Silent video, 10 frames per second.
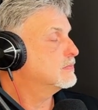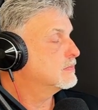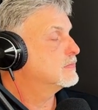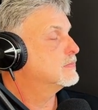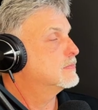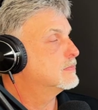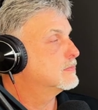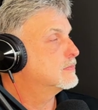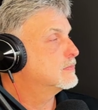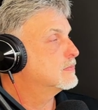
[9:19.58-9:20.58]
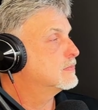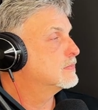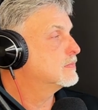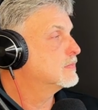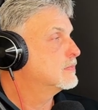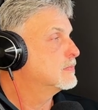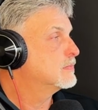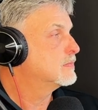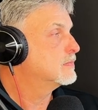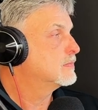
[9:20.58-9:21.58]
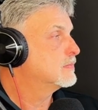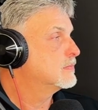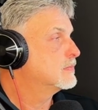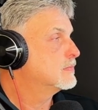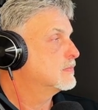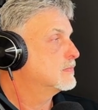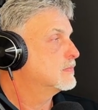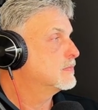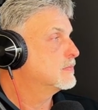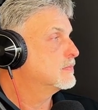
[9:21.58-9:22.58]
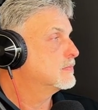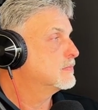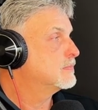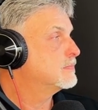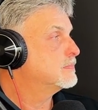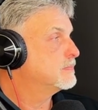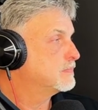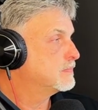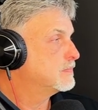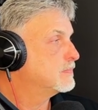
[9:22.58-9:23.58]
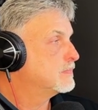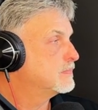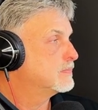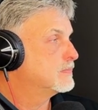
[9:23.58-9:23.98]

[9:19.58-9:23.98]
No words are spoken by the person on screen.